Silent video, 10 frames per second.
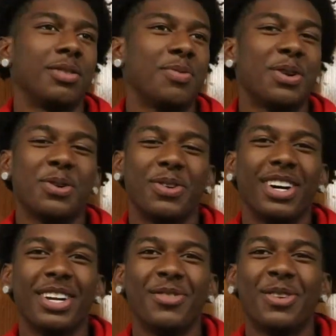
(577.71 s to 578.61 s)
Bro,
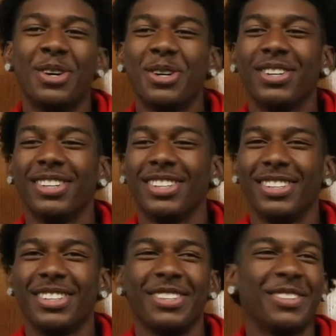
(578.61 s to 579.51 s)
what, bro?
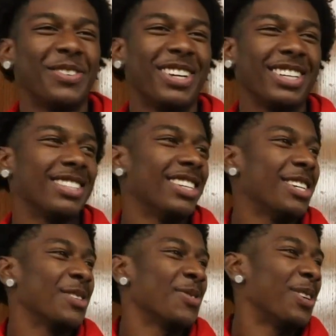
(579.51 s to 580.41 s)
What is
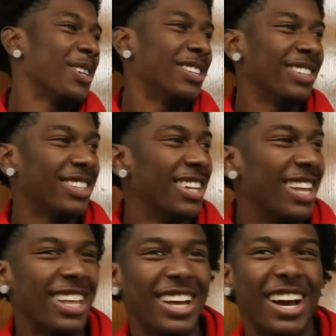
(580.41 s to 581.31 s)
this, bro?
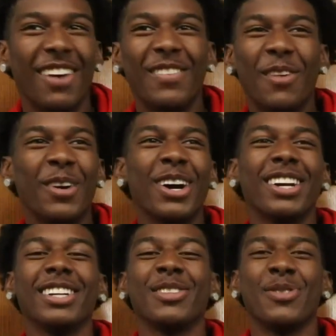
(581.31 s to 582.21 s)
I've never heard of this